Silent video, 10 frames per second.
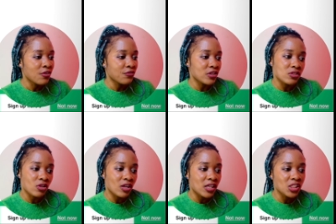But the
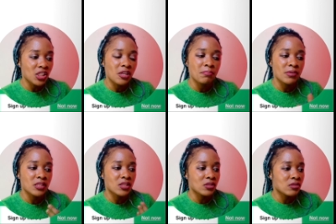scholarship
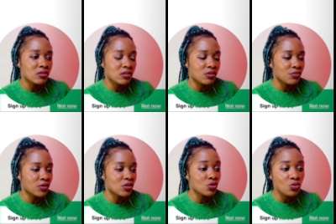is
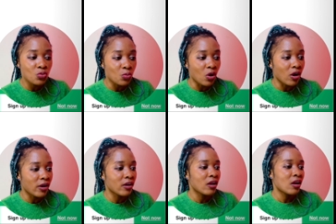degrees
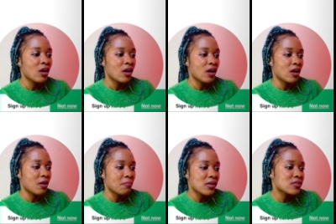2:1,
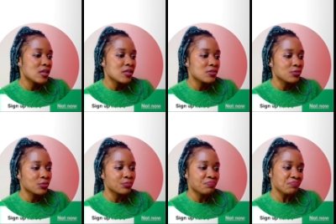master's.
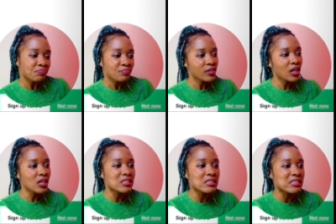
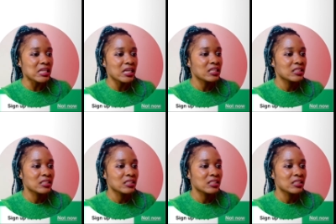So yeah,